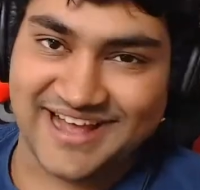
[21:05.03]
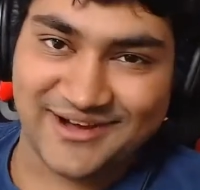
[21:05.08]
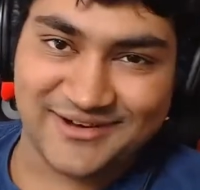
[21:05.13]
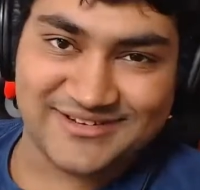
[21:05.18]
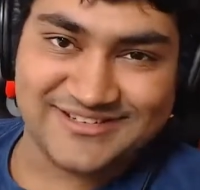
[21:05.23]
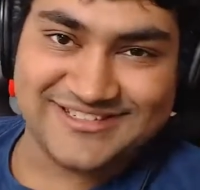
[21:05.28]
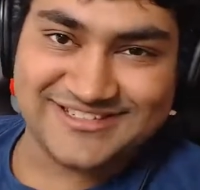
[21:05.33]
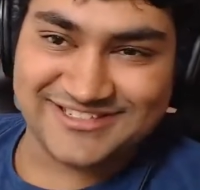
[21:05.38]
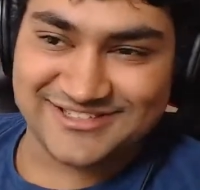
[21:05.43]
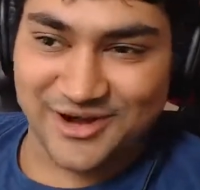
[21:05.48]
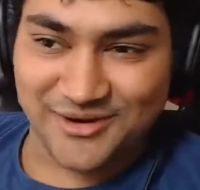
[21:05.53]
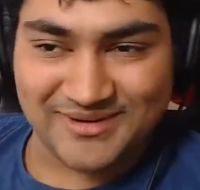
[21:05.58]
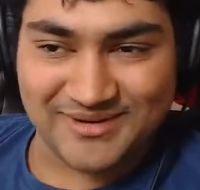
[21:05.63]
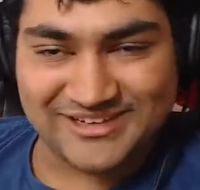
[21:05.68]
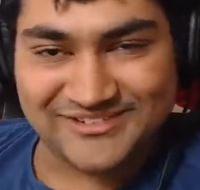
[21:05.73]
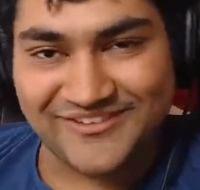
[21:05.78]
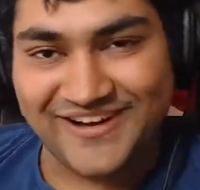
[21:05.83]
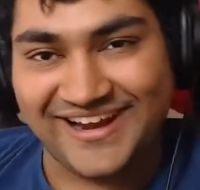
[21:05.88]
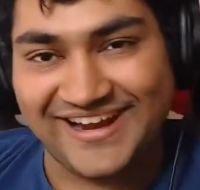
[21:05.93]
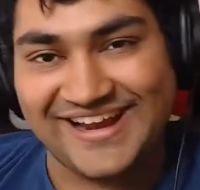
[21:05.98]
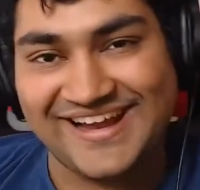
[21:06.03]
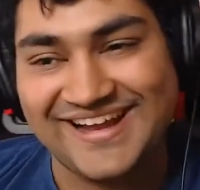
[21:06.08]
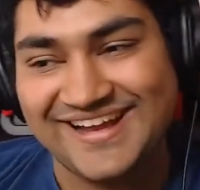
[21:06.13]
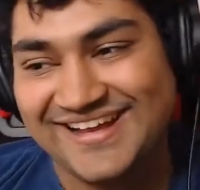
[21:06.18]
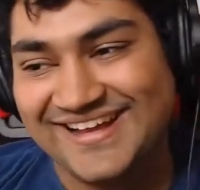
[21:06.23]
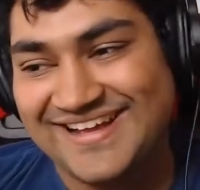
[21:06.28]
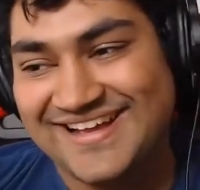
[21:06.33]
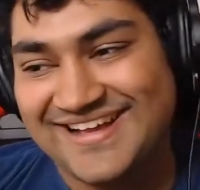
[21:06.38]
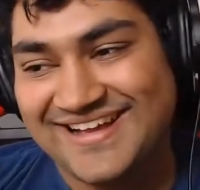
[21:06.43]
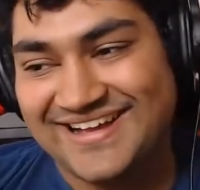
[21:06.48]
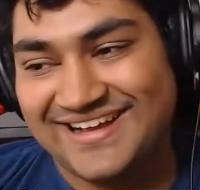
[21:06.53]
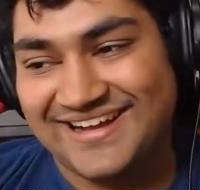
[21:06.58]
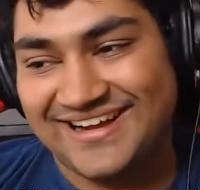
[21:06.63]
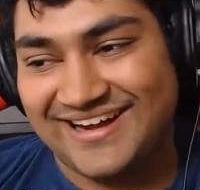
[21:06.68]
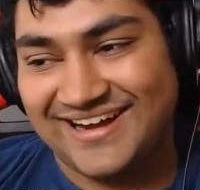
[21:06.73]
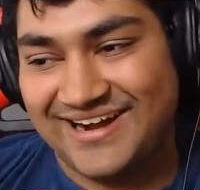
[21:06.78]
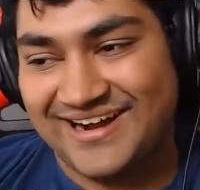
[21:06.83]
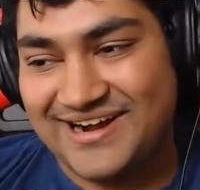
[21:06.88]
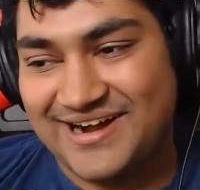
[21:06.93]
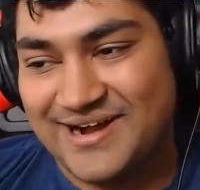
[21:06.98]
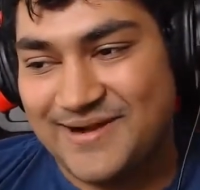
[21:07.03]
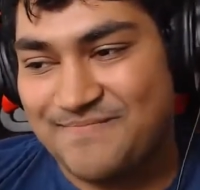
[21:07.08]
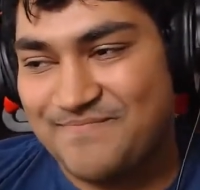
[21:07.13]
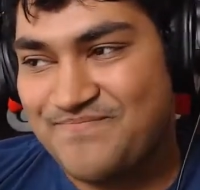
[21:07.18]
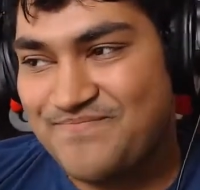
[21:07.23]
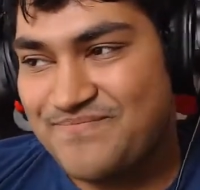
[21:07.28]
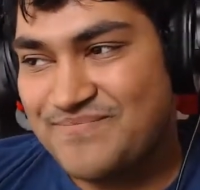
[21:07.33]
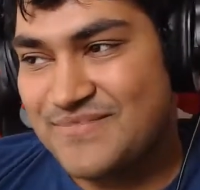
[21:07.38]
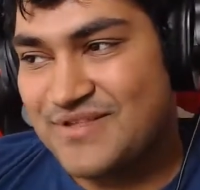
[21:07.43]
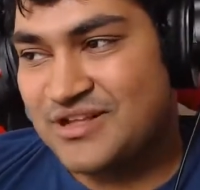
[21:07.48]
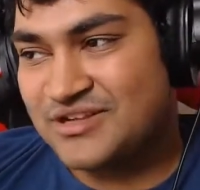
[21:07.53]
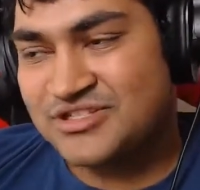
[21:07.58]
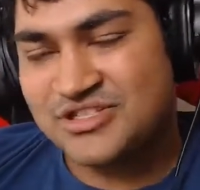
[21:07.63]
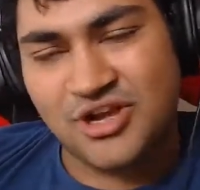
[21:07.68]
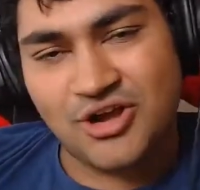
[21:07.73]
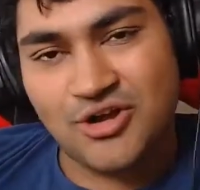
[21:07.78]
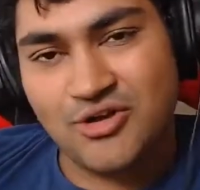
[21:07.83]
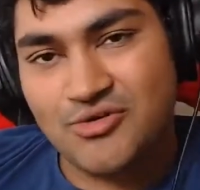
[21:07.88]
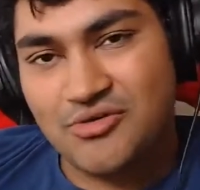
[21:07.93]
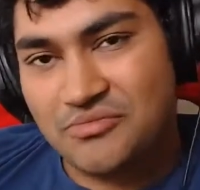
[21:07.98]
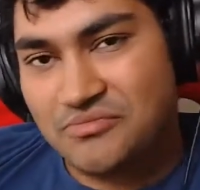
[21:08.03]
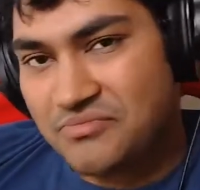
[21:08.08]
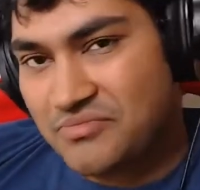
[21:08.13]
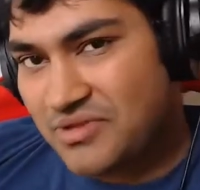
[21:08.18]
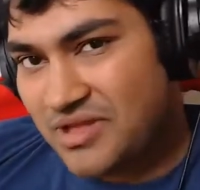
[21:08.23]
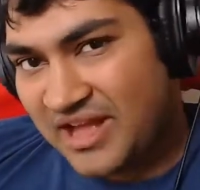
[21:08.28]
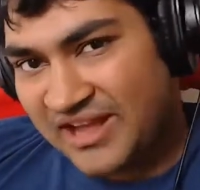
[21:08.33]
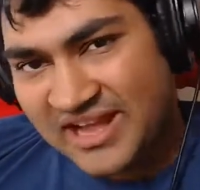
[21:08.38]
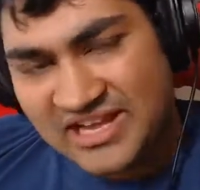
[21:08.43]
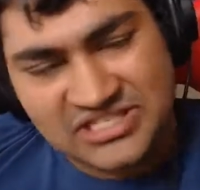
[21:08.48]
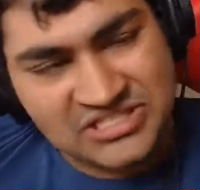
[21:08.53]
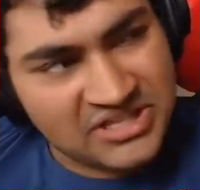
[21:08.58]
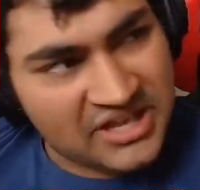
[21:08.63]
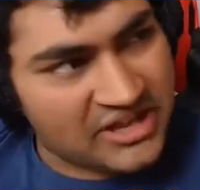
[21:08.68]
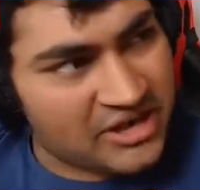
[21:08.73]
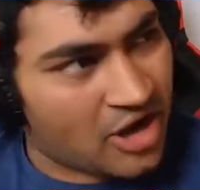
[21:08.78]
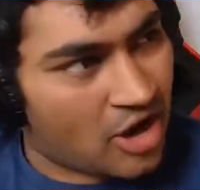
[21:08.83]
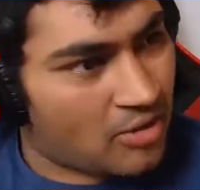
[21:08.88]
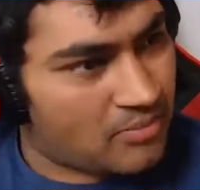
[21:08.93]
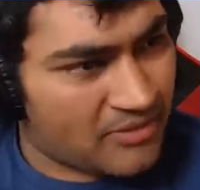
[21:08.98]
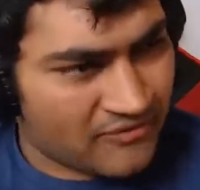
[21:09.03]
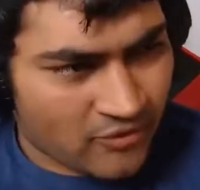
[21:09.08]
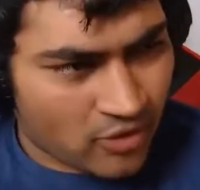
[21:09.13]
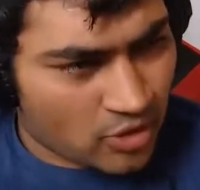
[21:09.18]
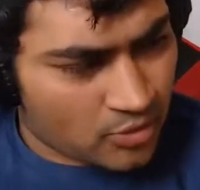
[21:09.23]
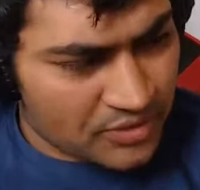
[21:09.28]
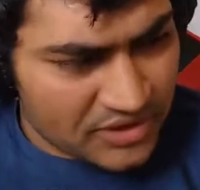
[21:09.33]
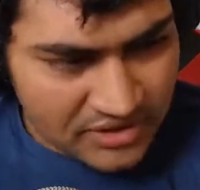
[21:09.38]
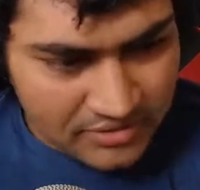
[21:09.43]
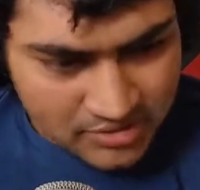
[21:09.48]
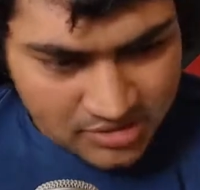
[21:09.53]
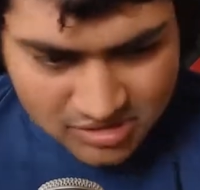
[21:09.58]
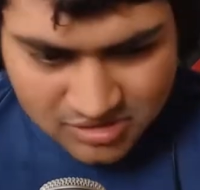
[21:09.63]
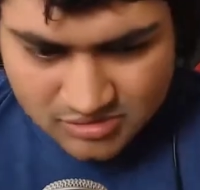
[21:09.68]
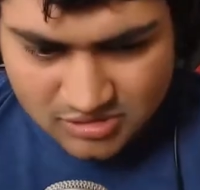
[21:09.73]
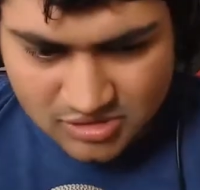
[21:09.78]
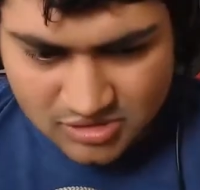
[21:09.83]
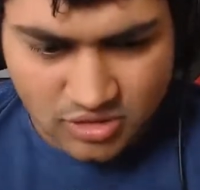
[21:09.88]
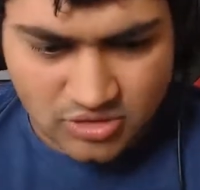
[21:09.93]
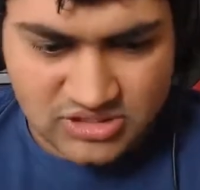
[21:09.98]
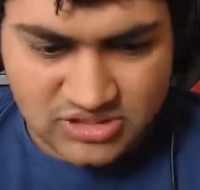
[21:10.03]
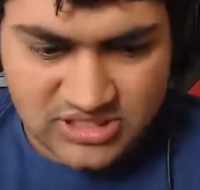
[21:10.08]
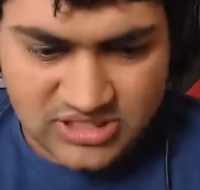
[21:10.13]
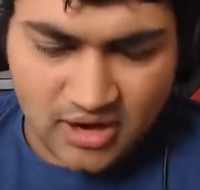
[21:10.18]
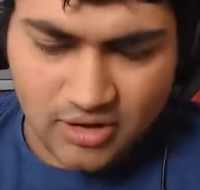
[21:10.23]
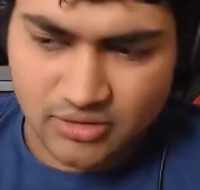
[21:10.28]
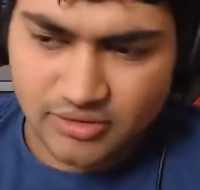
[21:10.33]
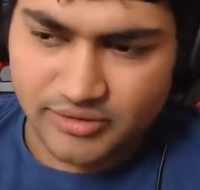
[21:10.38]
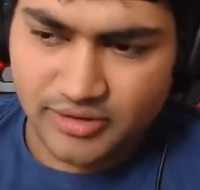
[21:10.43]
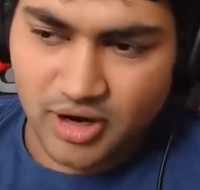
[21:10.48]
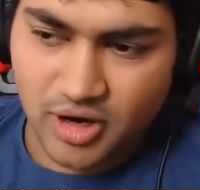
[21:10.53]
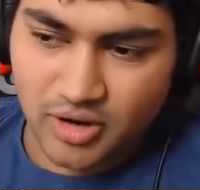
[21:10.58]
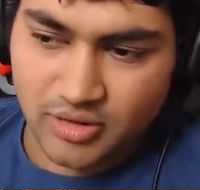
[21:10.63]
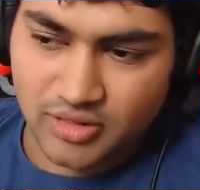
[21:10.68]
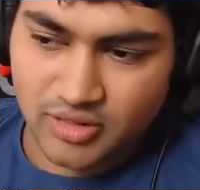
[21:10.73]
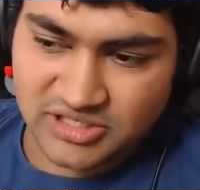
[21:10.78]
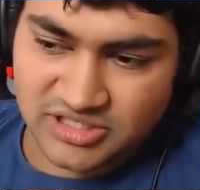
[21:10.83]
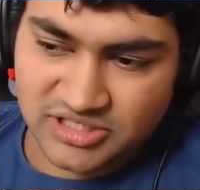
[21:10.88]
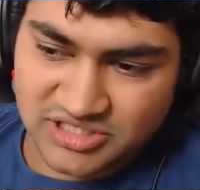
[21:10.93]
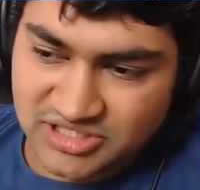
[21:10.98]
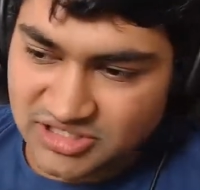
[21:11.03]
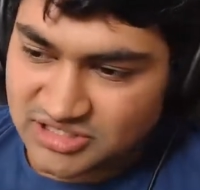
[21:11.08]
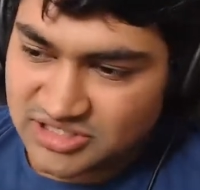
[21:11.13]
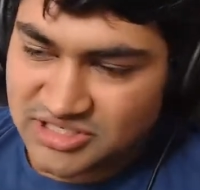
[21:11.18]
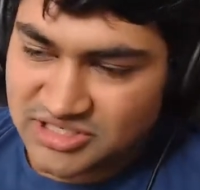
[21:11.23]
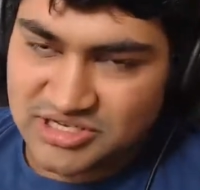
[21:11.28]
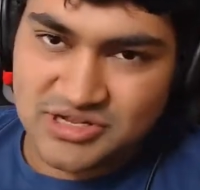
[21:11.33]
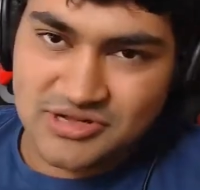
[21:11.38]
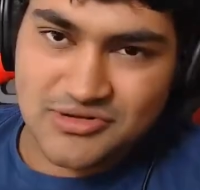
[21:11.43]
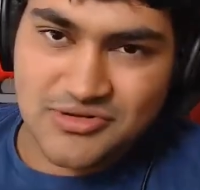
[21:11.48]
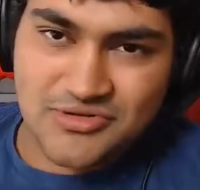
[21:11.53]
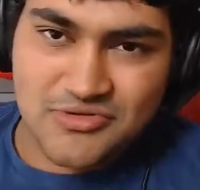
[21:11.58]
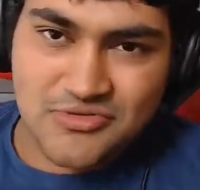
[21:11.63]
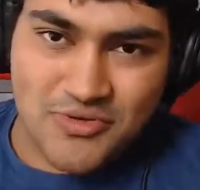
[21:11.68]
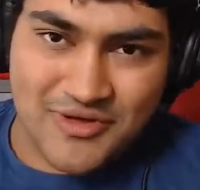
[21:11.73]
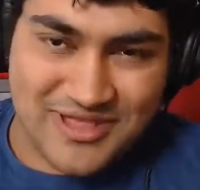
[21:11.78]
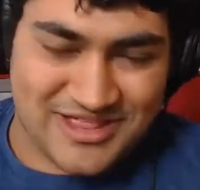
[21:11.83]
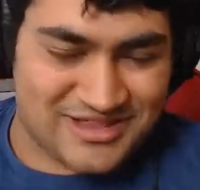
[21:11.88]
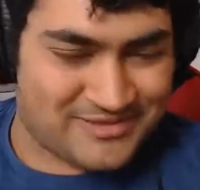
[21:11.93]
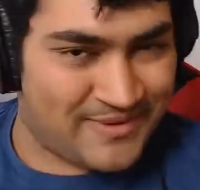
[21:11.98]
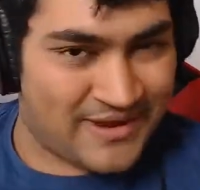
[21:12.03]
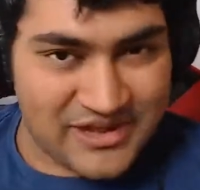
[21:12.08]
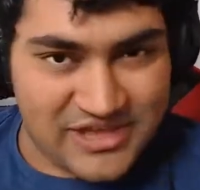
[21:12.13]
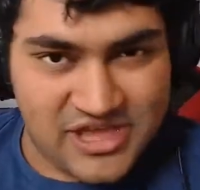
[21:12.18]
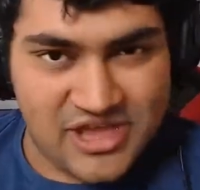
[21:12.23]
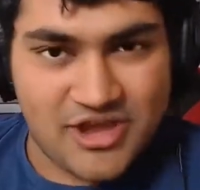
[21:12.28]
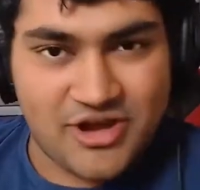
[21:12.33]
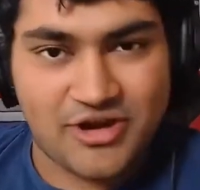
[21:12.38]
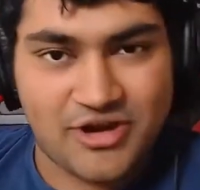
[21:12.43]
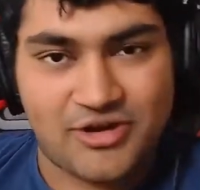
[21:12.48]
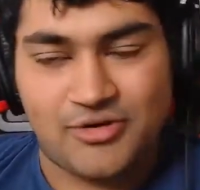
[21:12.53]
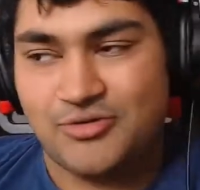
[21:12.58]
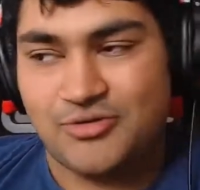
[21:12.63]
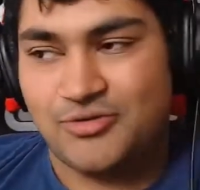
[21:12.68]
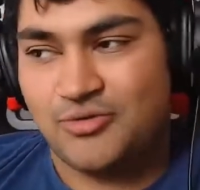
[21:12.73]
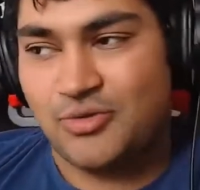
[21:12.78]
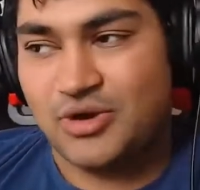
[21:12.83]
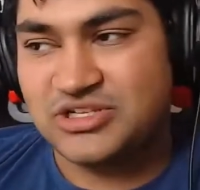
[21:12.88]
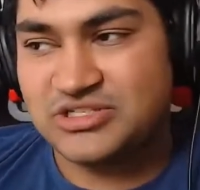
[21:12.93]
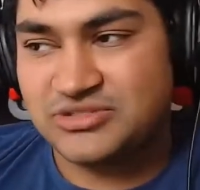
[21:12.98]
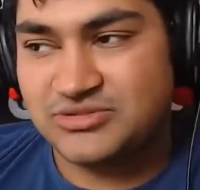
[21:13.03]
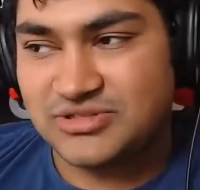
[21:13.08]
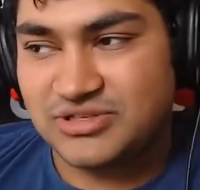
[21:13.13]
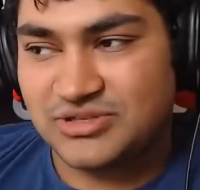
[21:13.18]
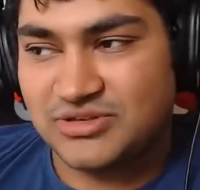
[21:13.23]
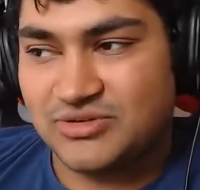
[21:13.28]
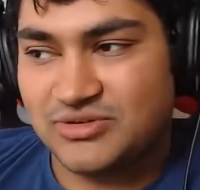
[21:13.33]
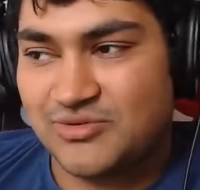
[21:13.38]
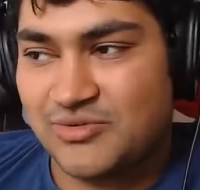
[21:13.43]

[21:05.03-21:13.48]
sounds so much fun. So I guess before we close out, it's been a year. What's